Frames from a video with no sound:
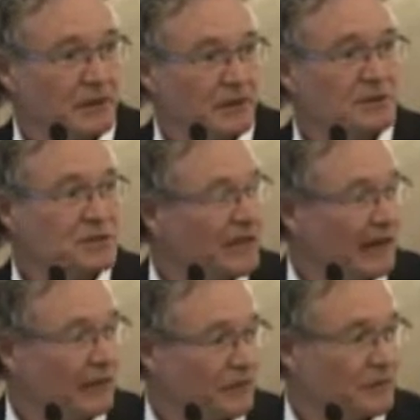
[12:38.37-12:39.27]
you see
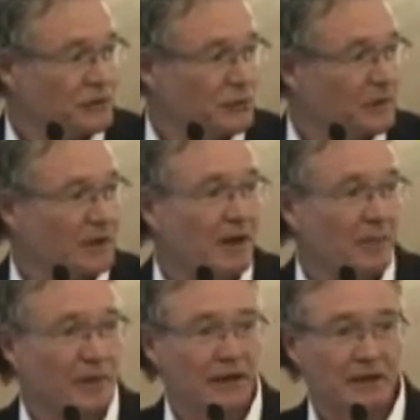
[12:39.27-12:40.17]
health showing
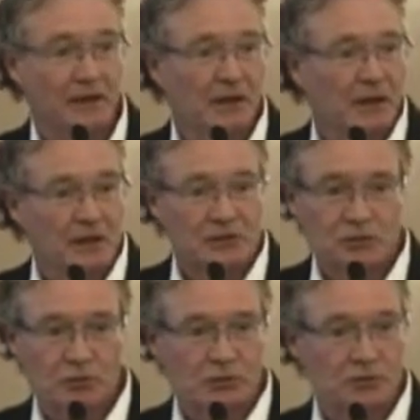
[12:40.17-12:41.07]
up in
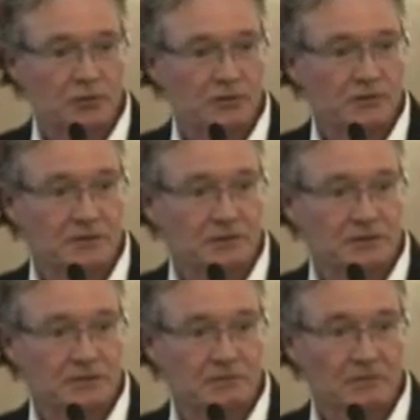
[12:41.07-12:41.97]
social
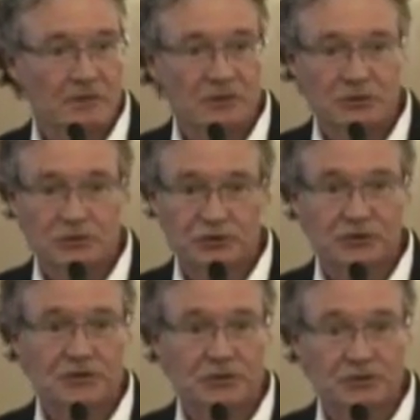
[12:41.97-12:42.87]
services,
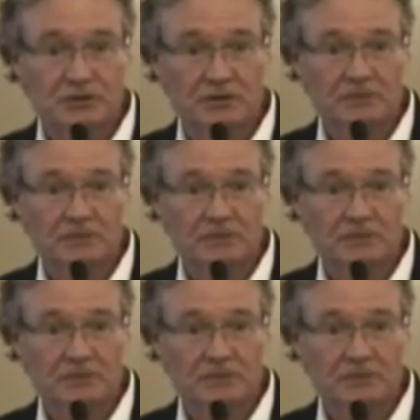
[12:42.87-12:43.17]
judicial,